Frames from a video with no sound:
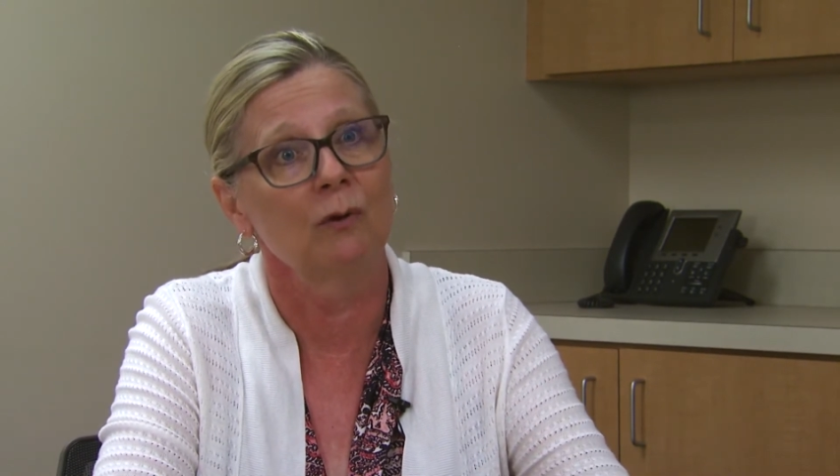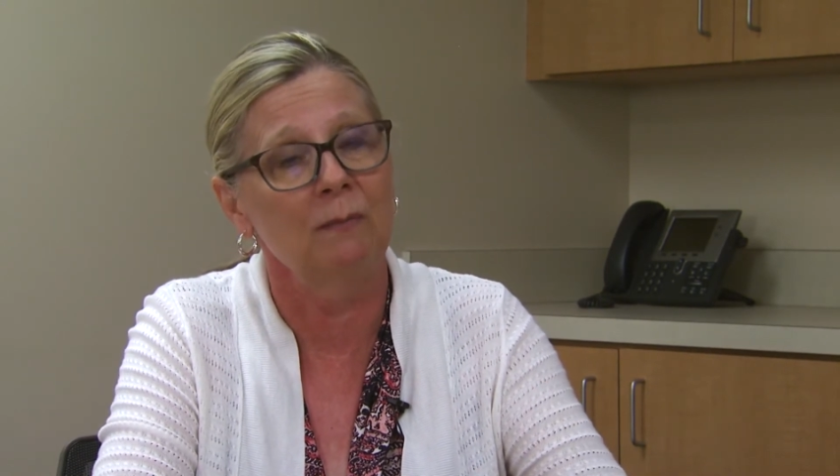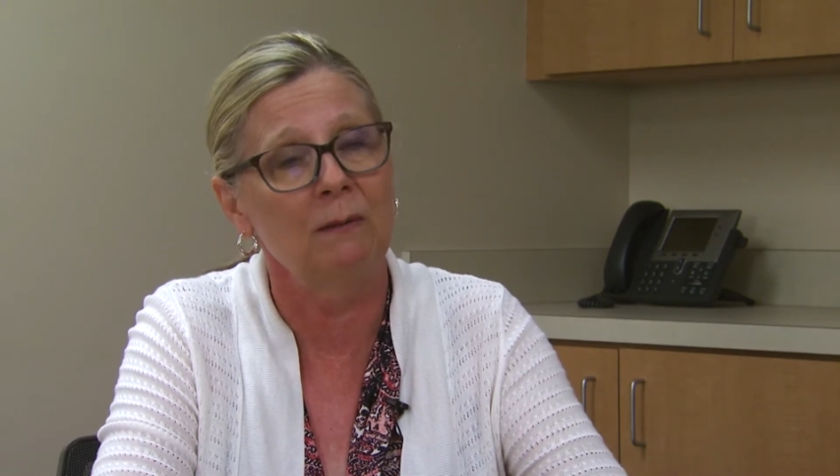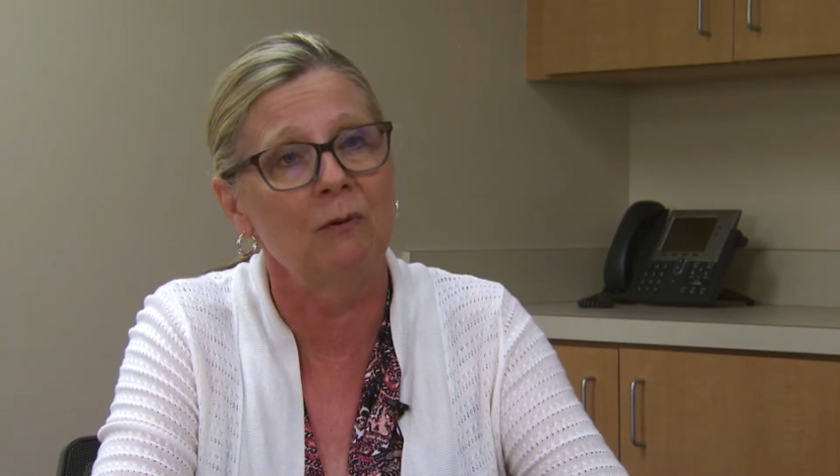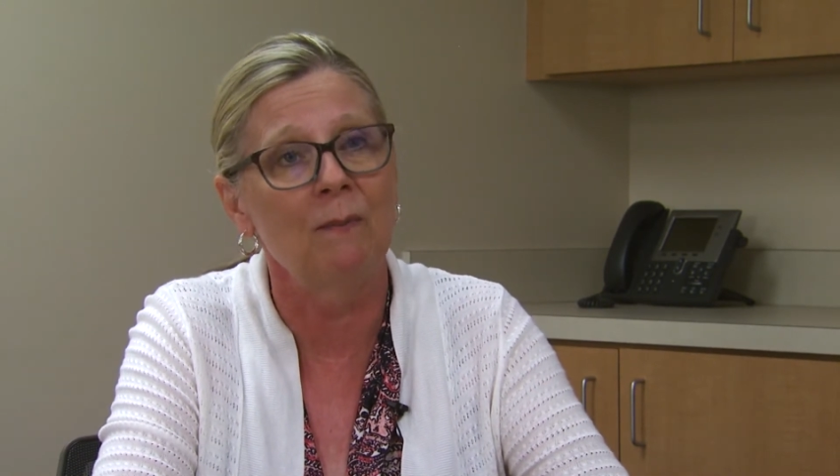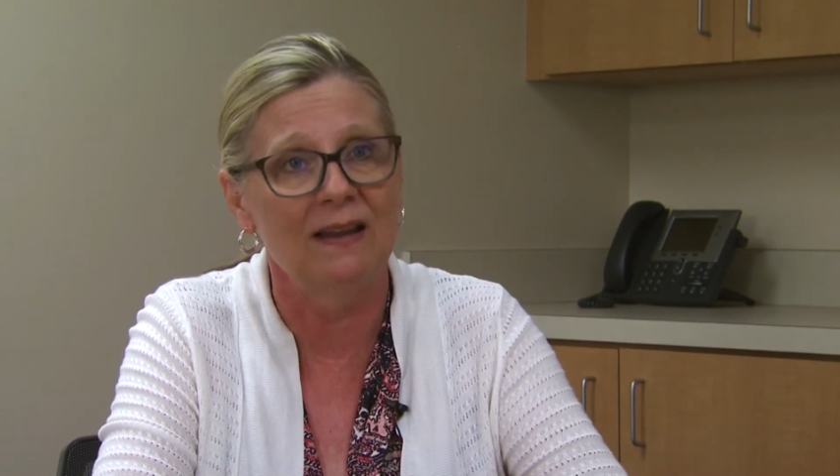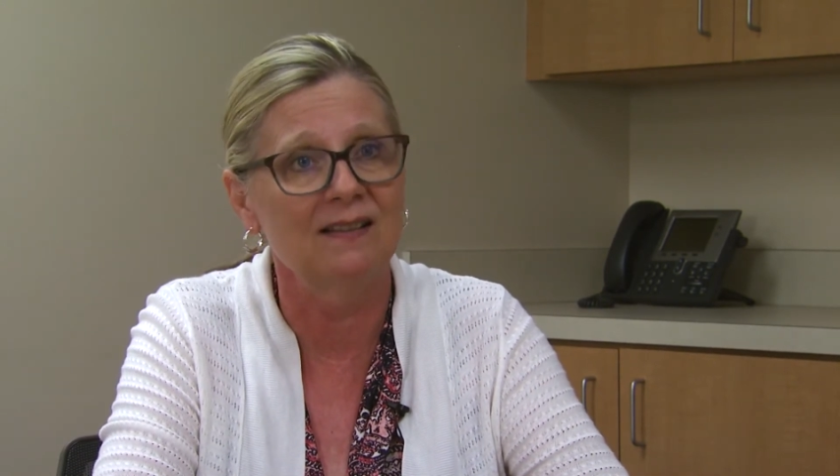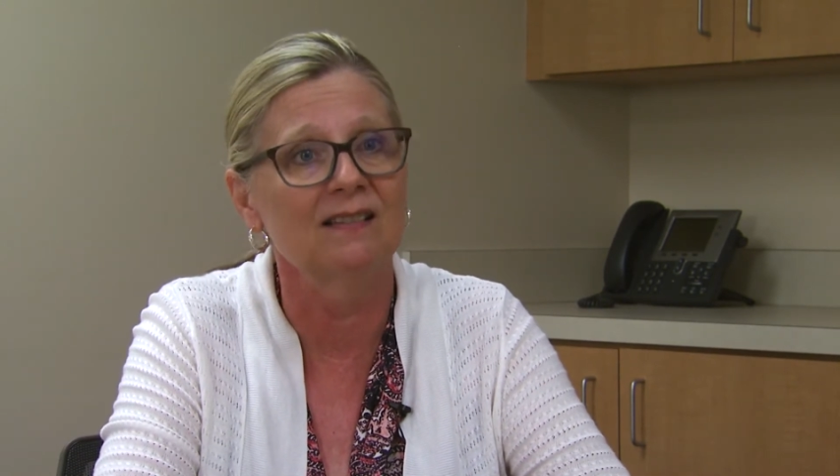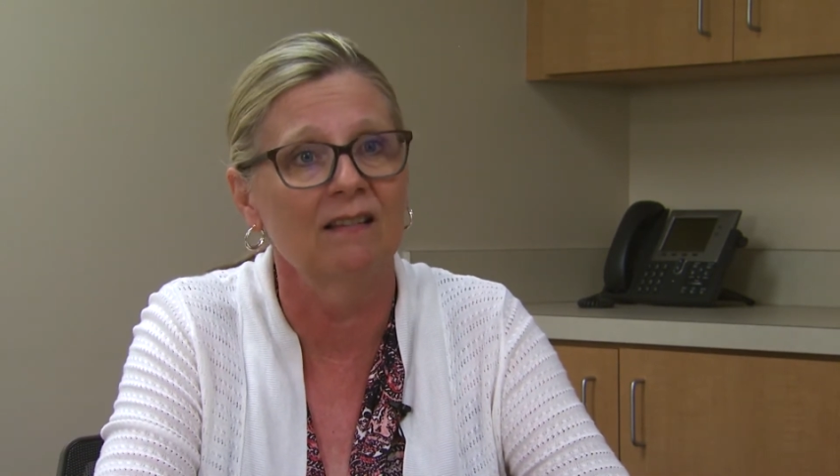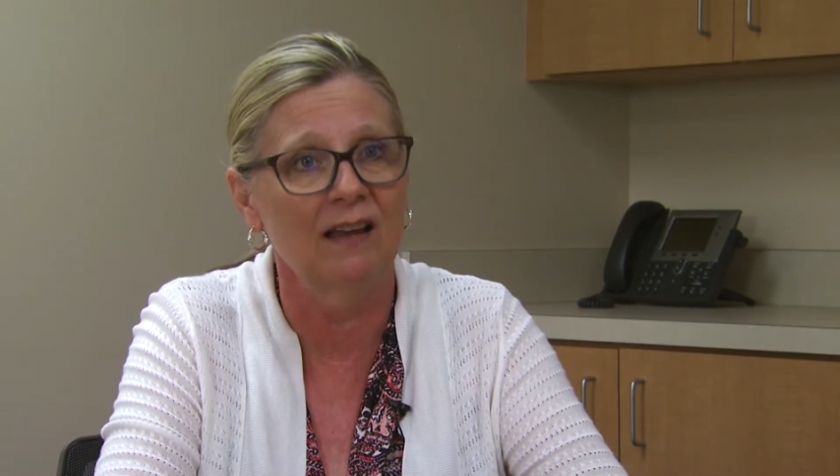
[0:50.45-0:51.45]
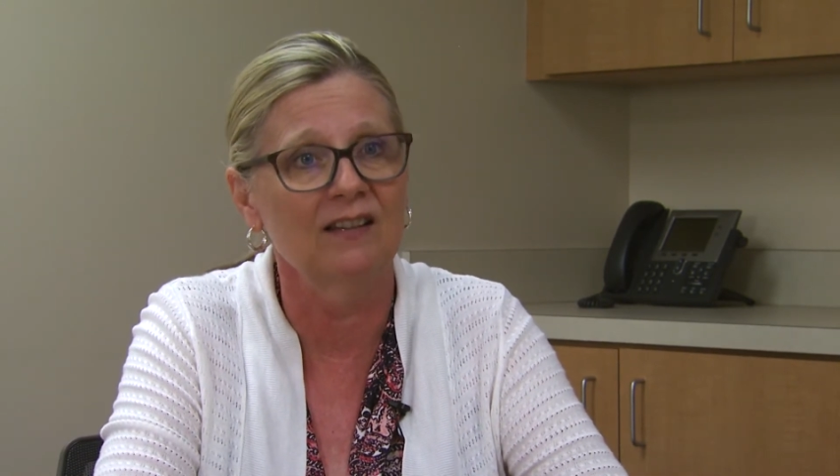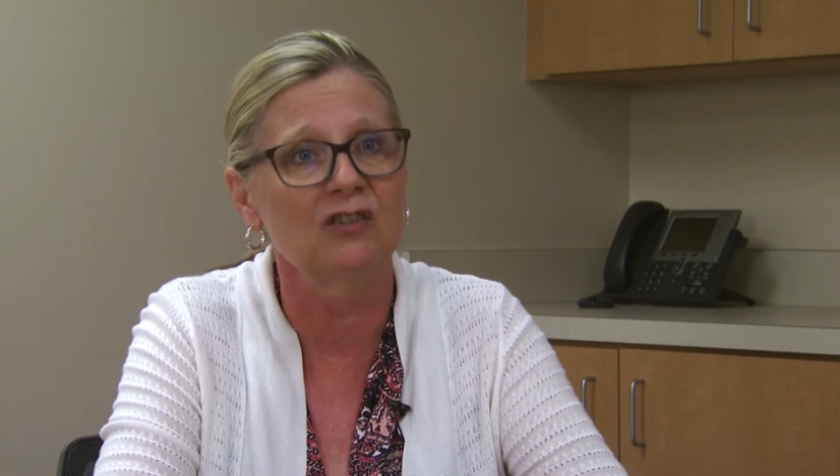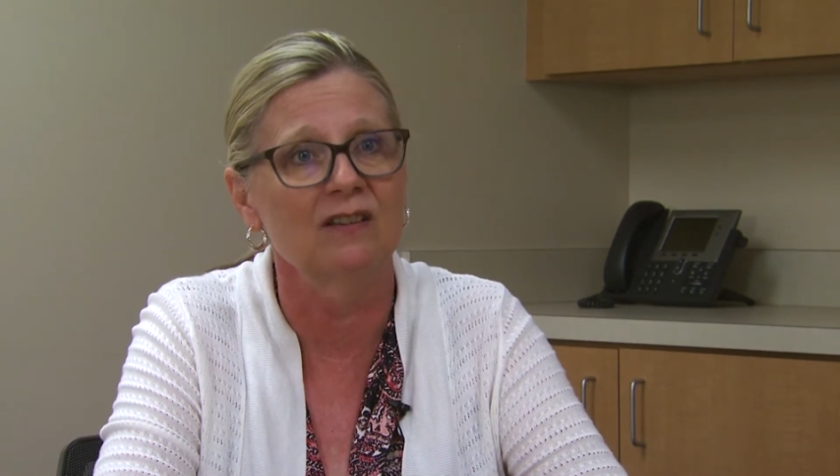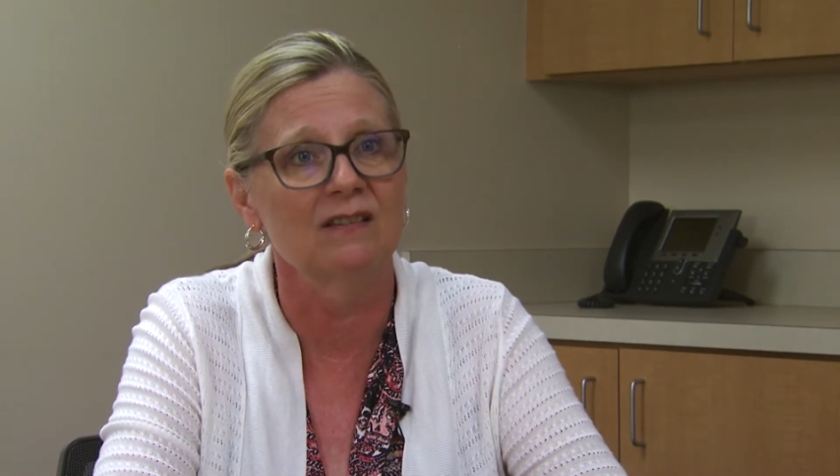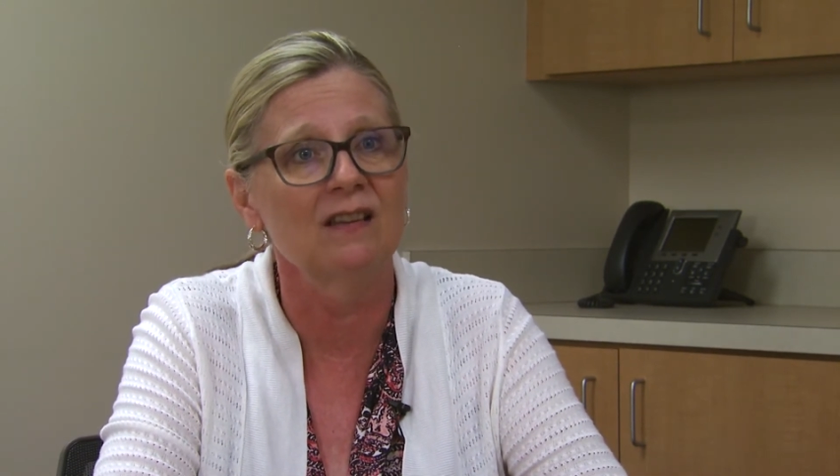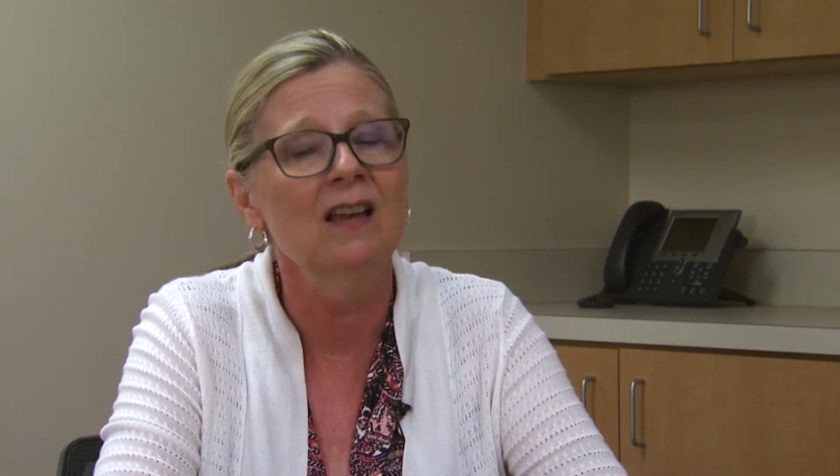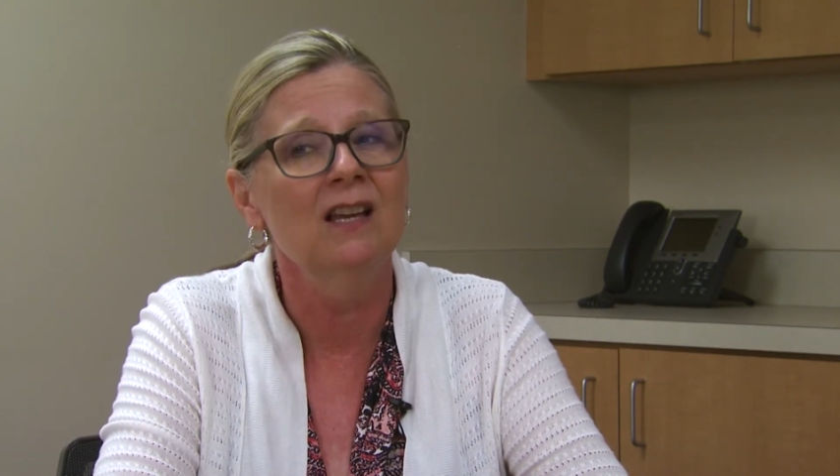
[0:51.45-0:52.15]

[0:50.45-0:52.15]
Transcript: where people make selections.